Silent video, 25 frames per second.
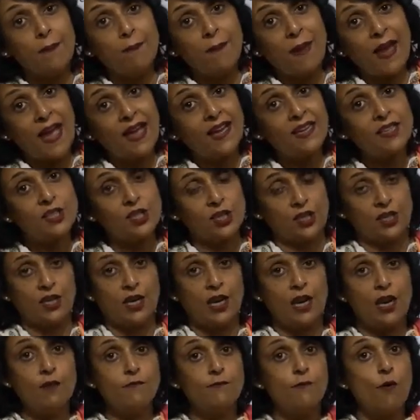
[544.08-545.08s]
Imagine
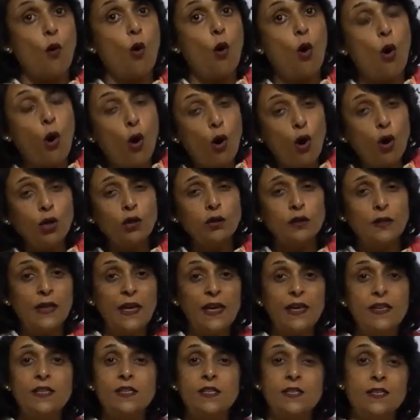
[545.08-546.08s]
if all
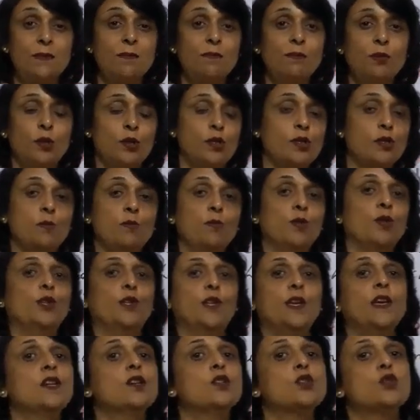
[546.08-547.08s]
these simple, simple
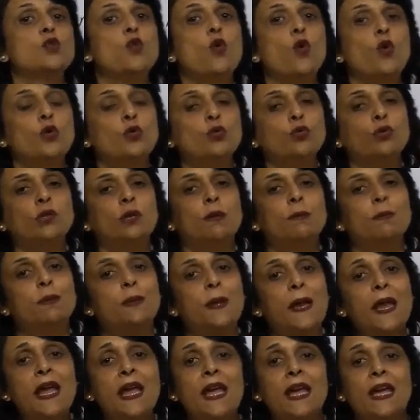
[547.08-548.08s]
things go to the
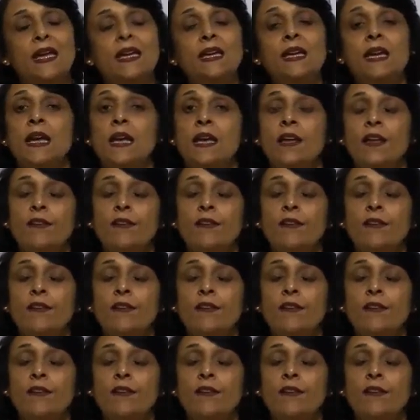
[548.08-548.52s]
brain,